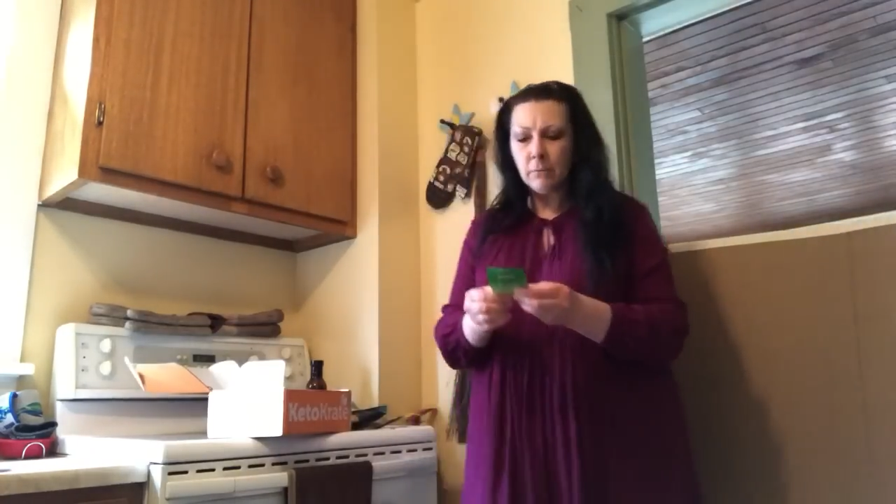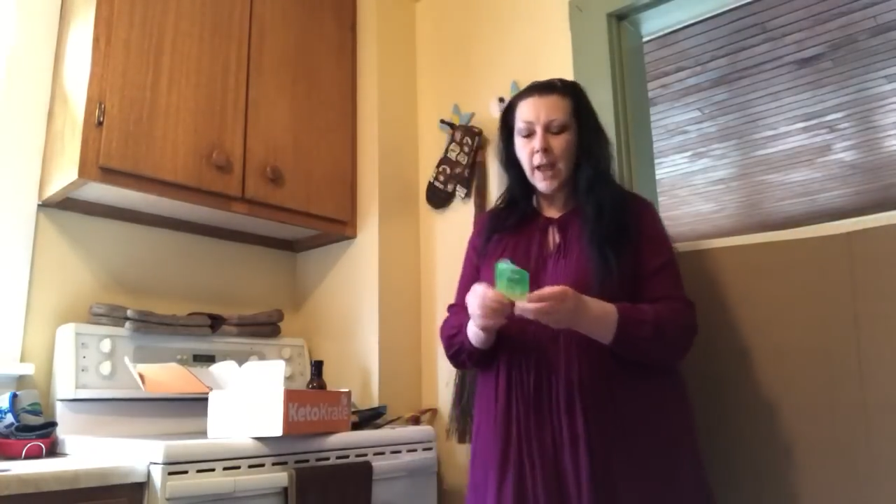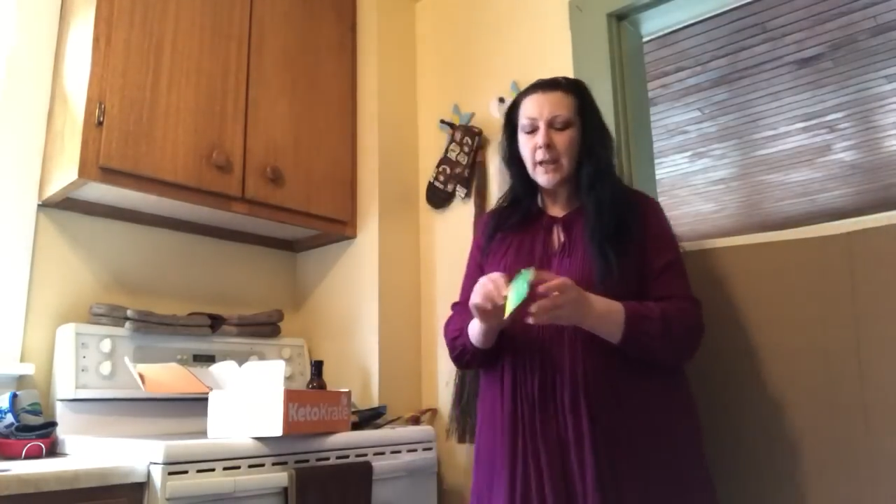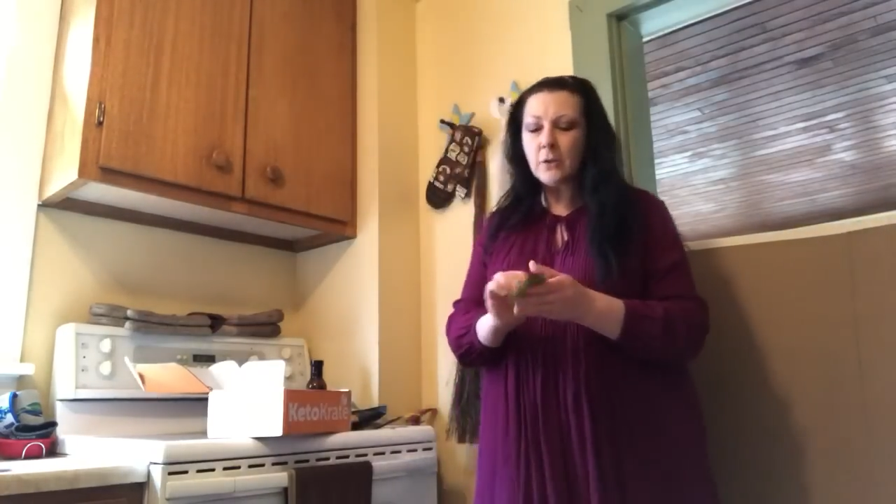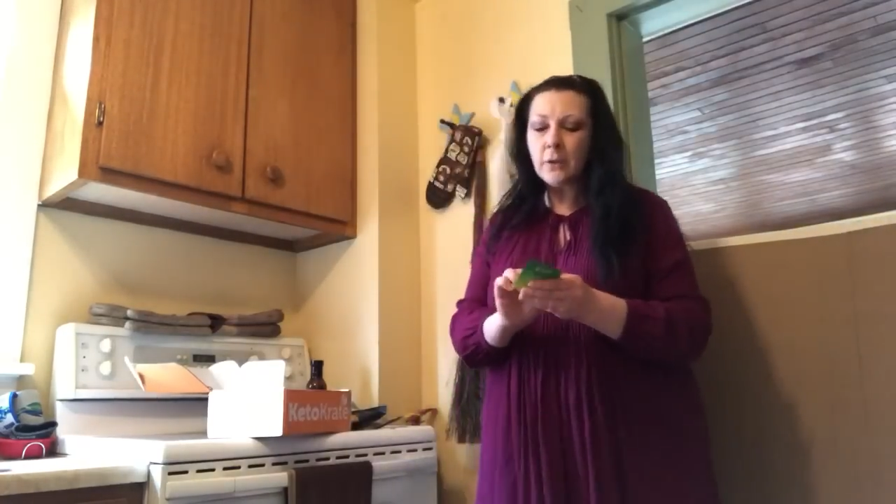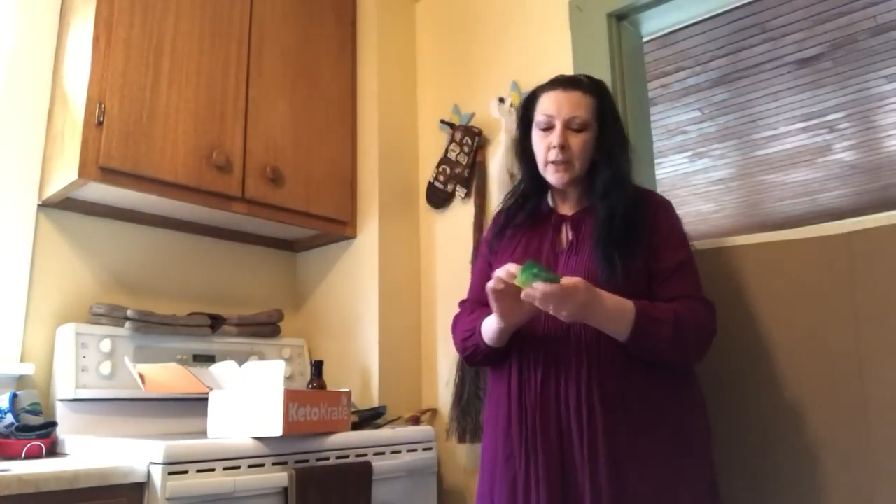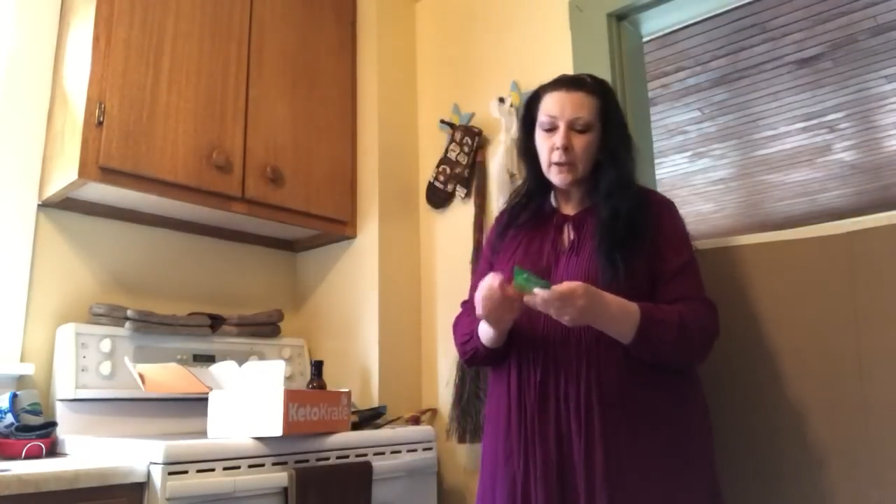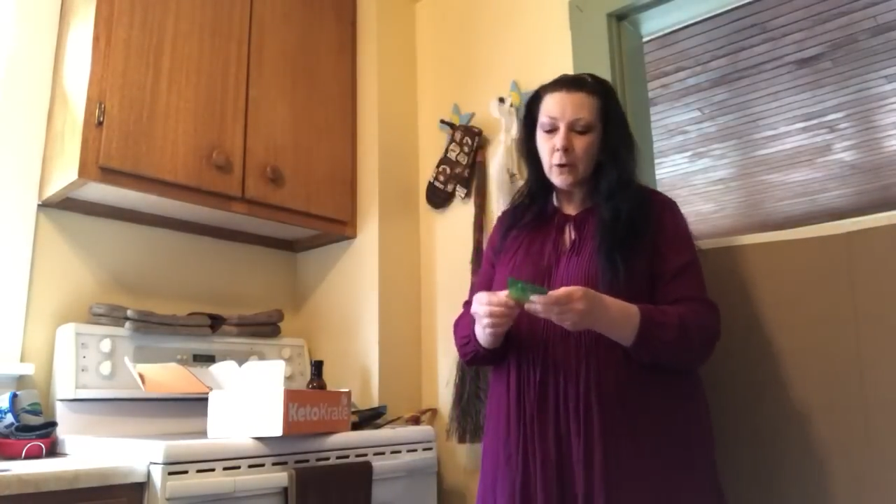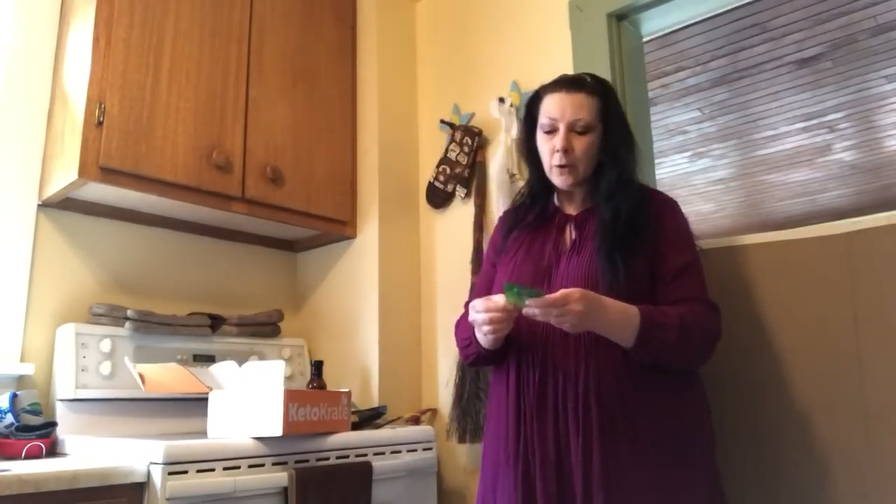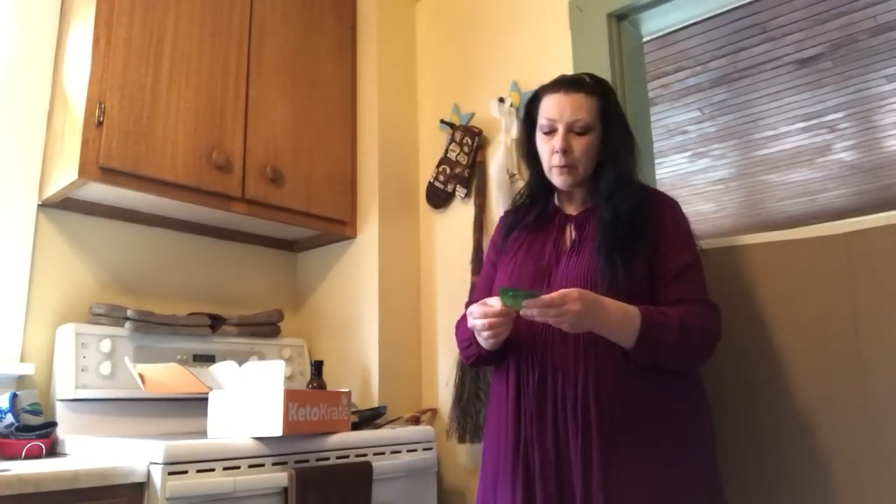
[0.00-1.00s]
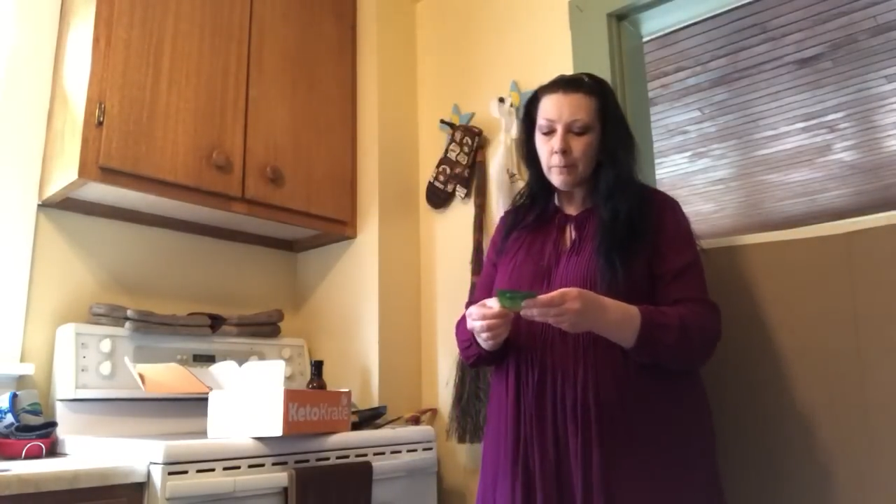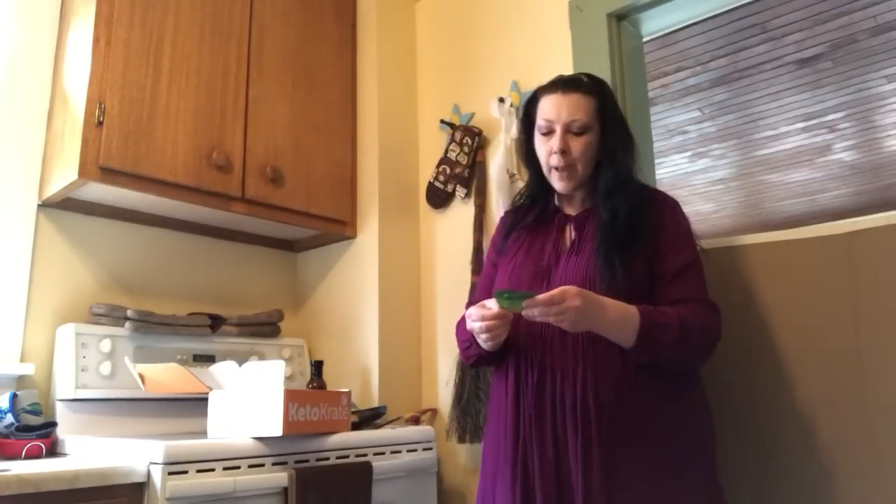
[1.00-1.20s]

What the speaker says: actually an herb